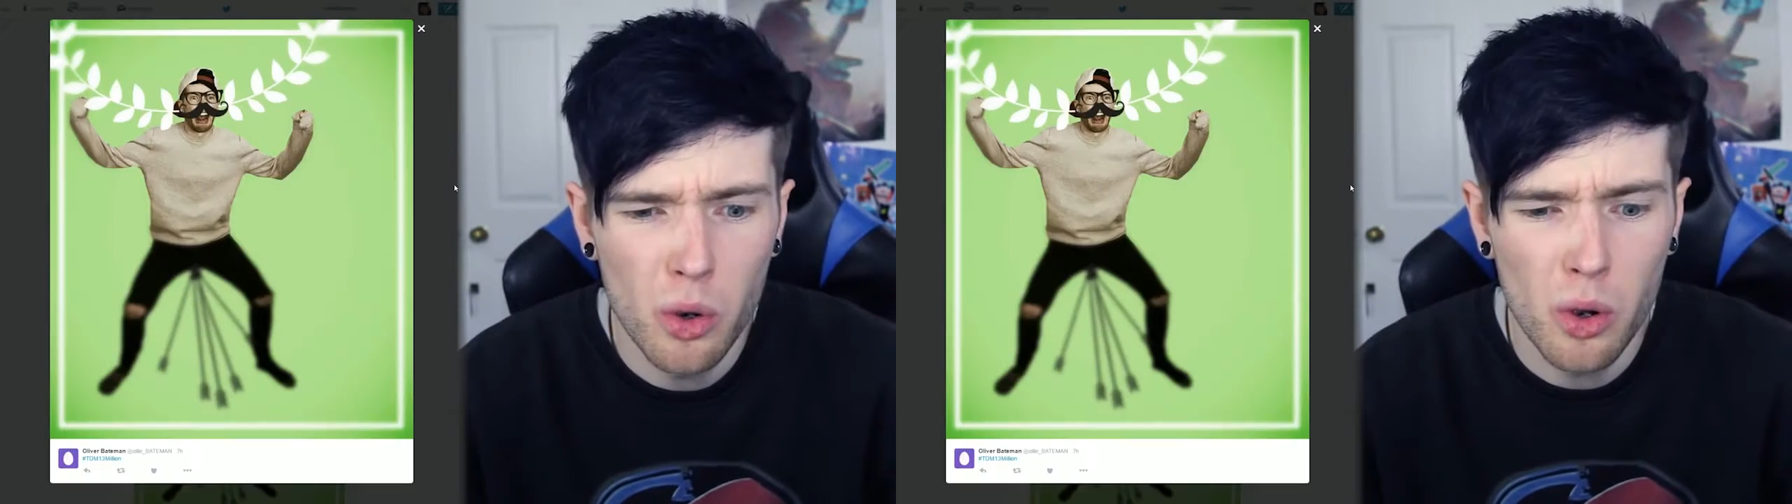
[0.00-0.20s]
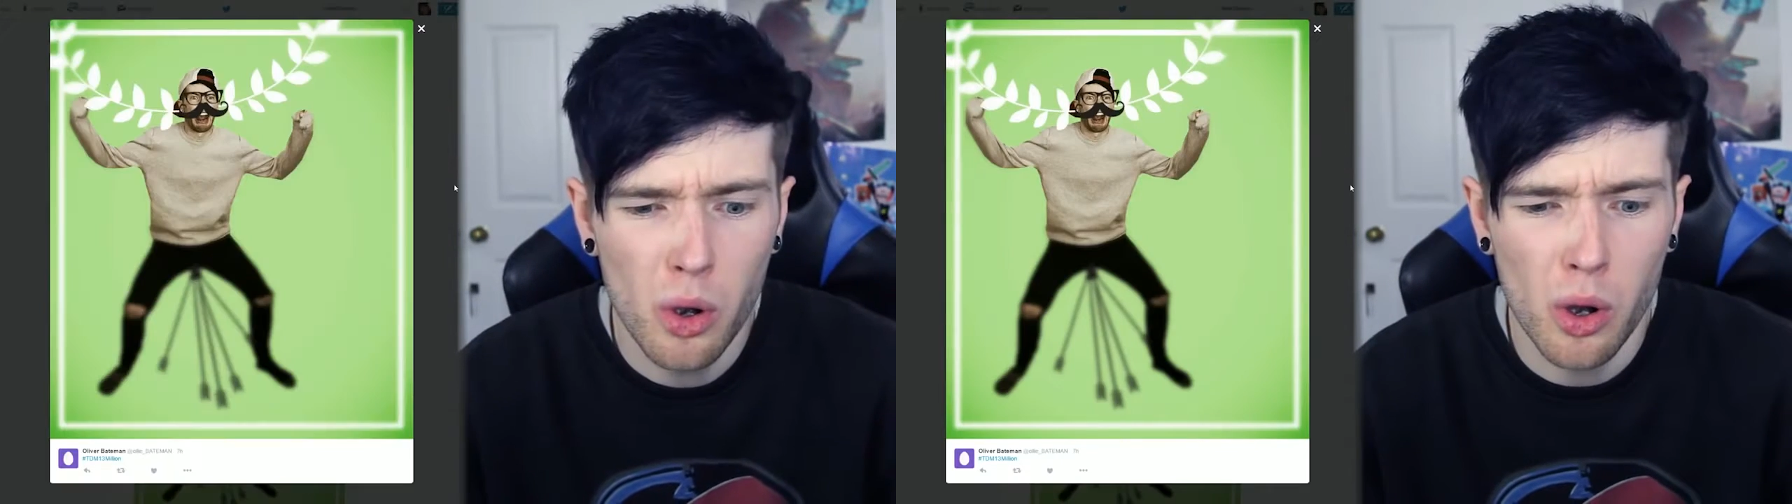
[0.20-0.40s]

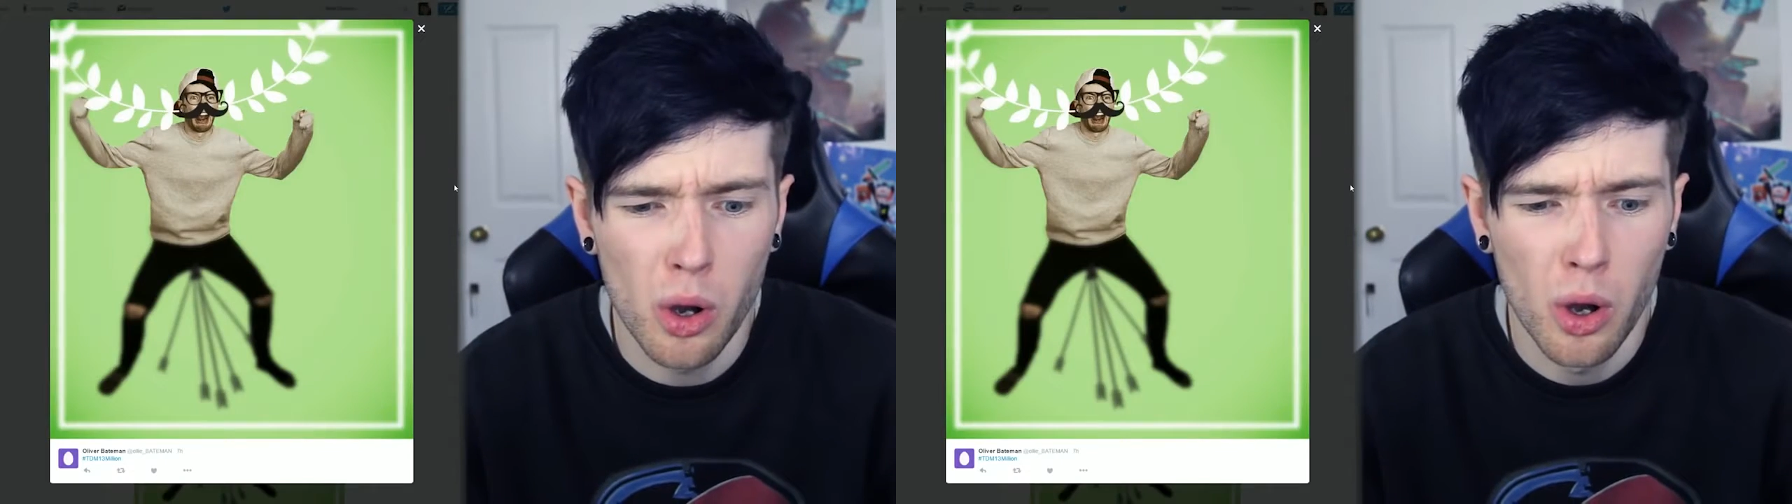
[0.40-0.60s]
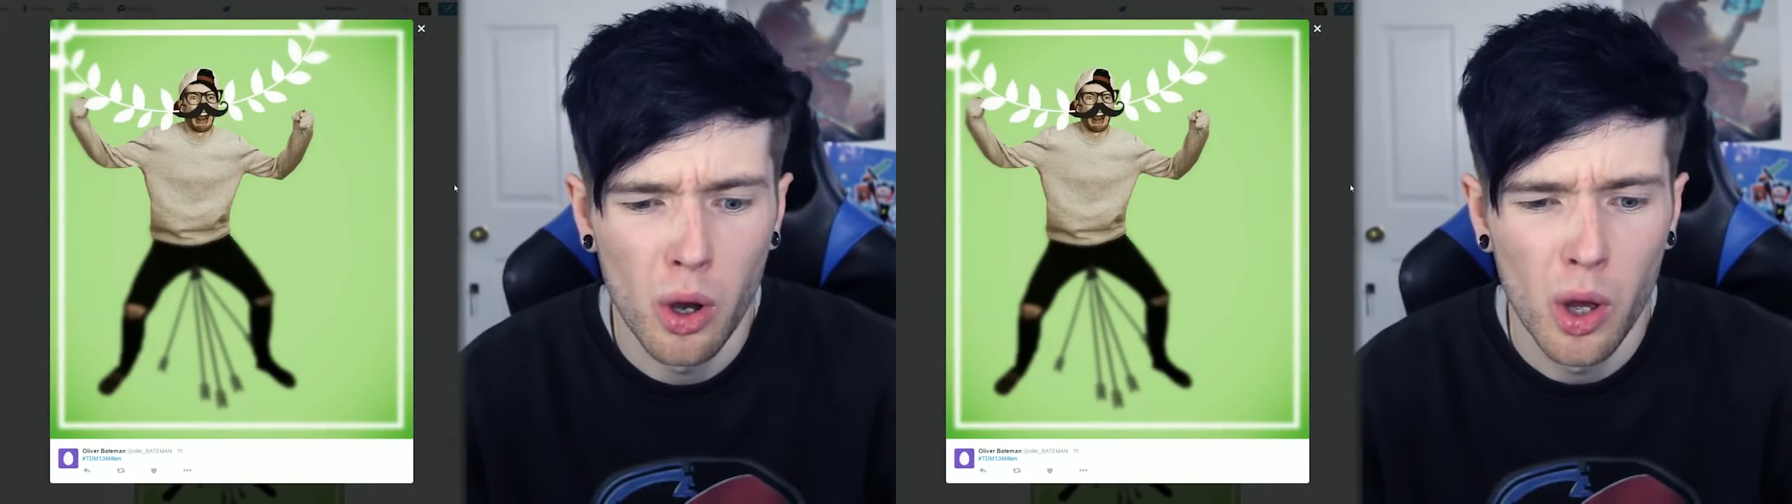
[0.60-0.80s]

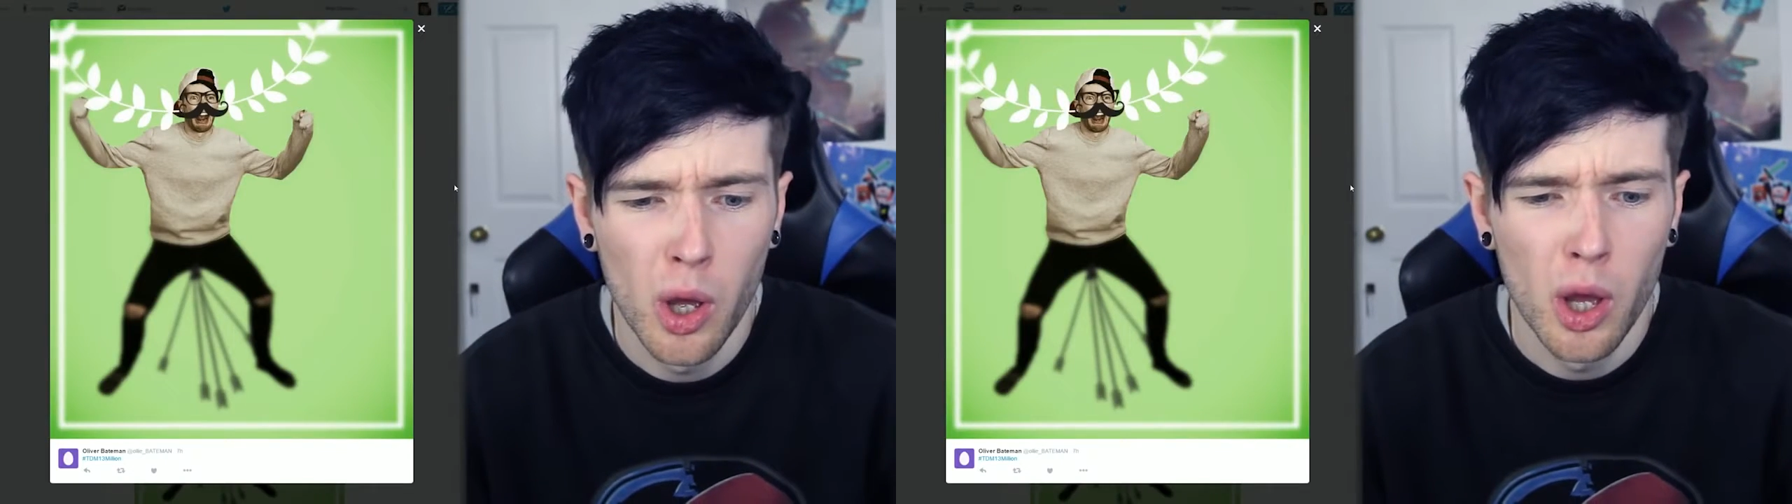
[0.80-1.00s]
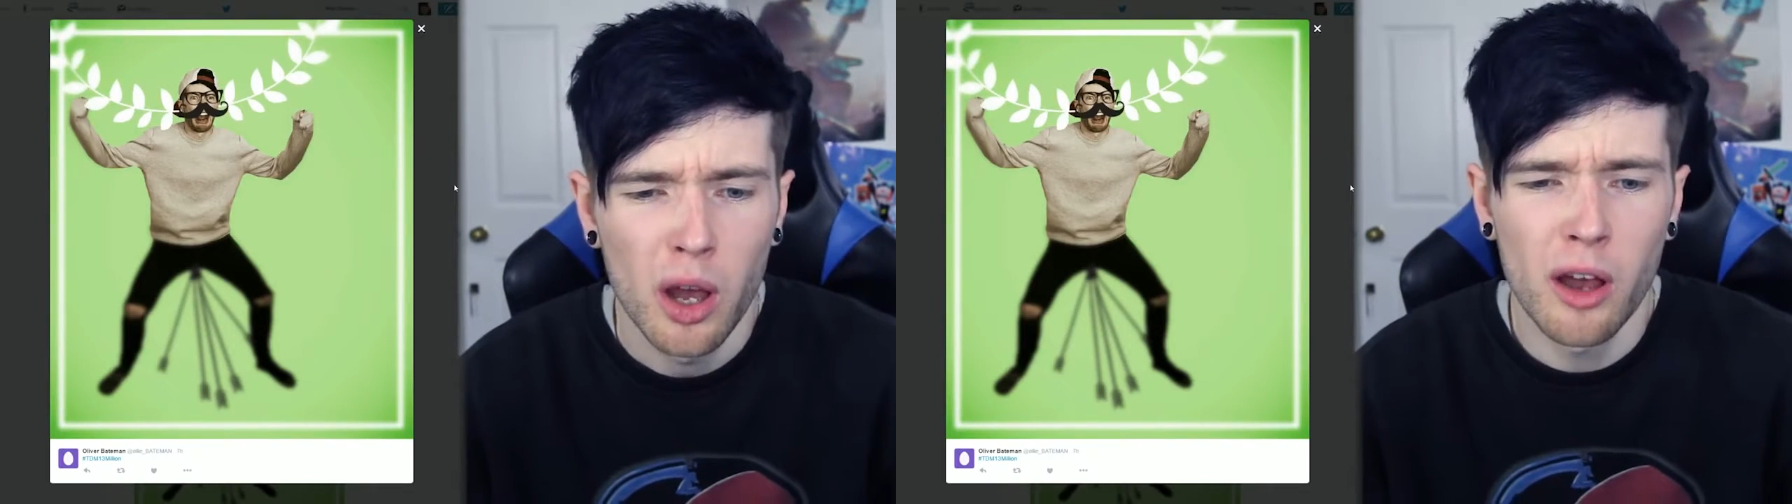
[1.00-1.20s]
Oh,
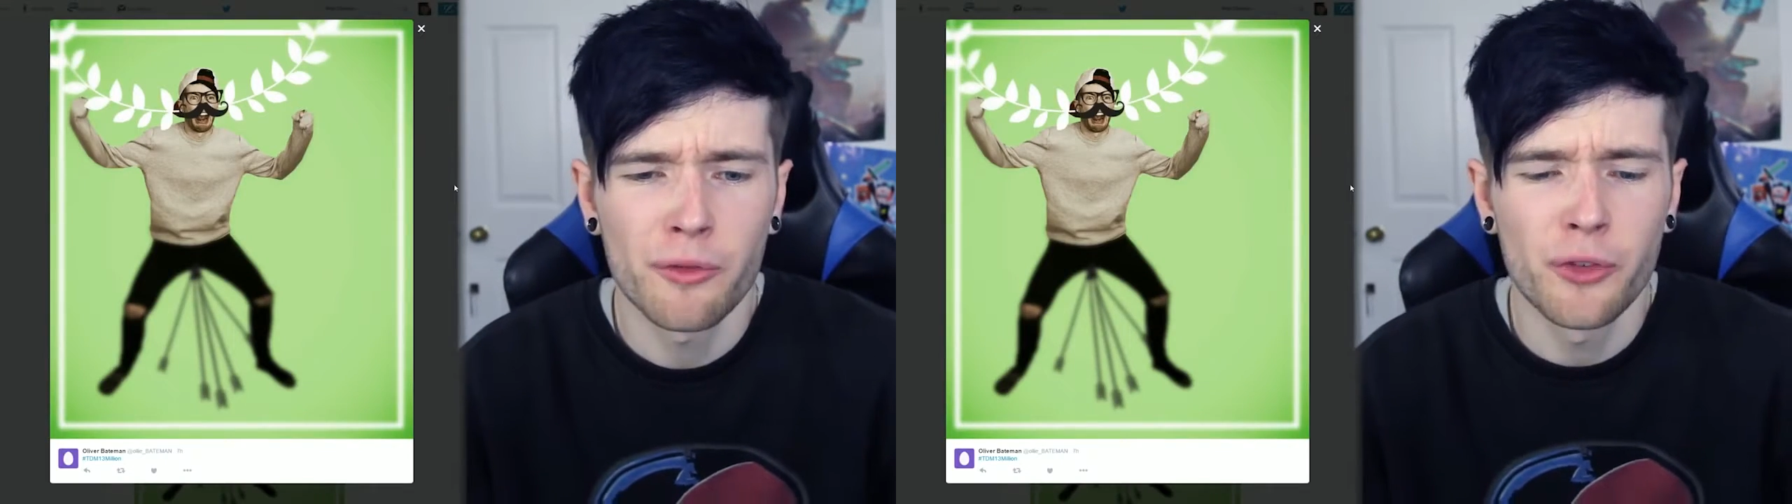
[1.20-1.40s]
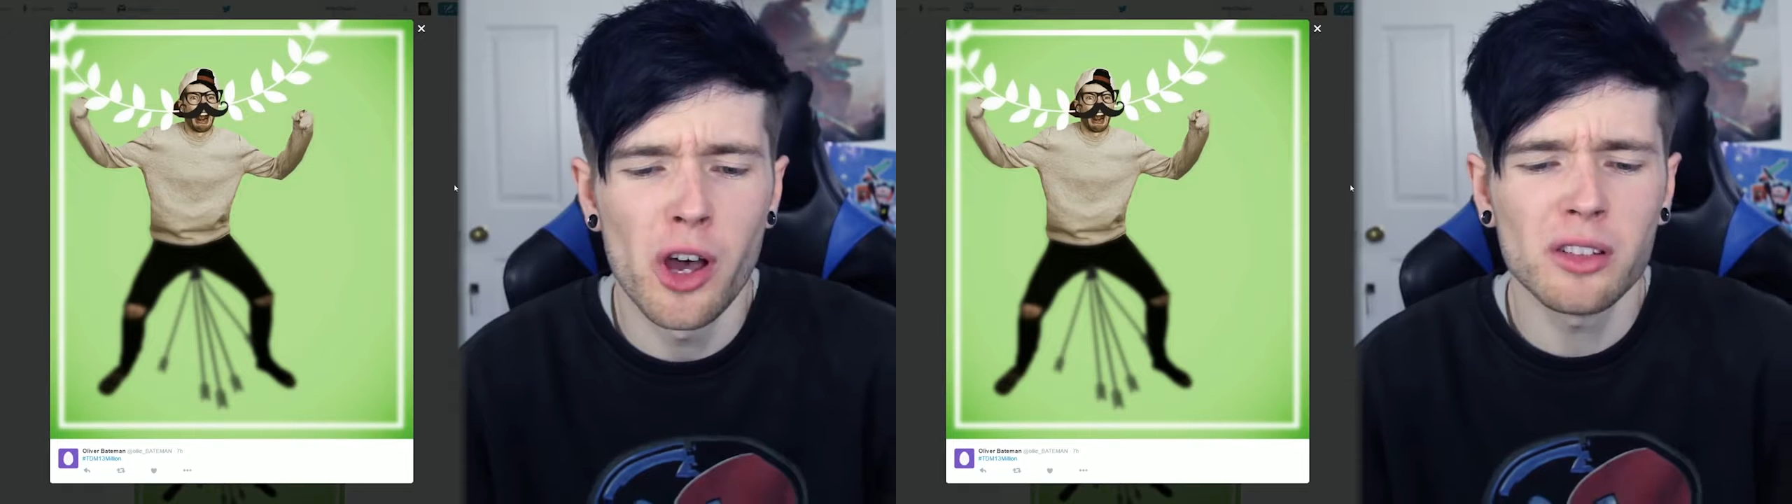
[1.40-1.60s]

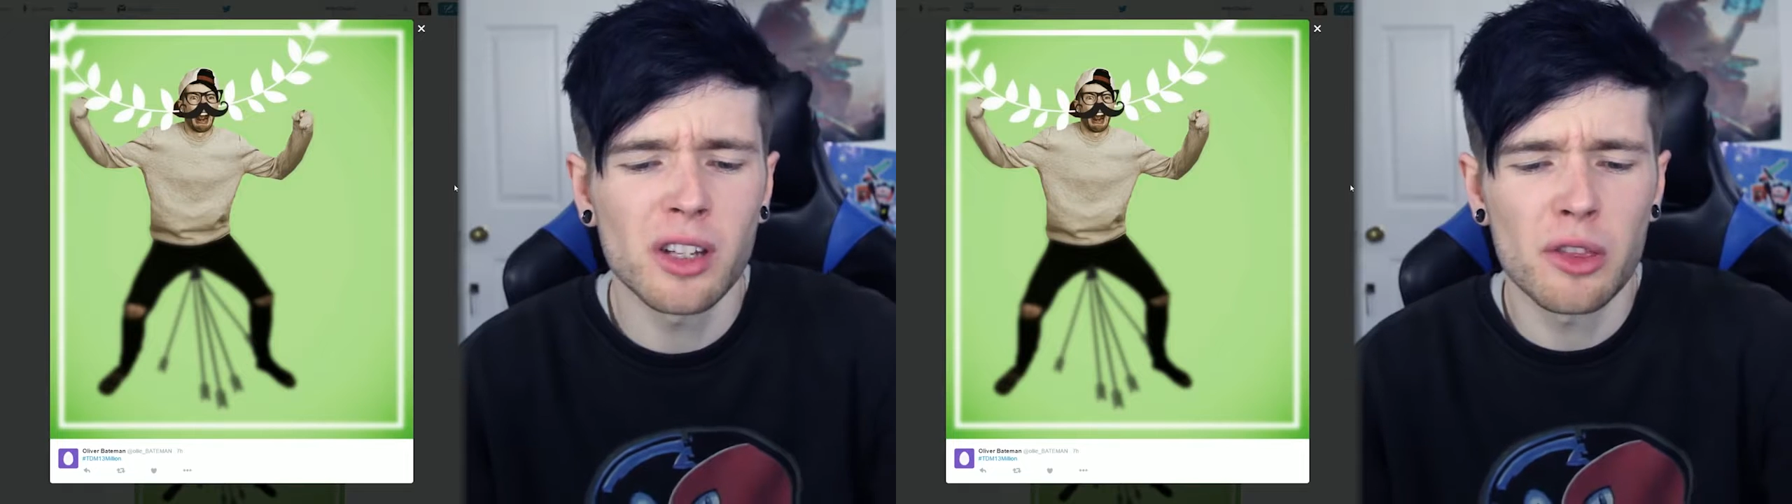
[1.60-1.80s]
at first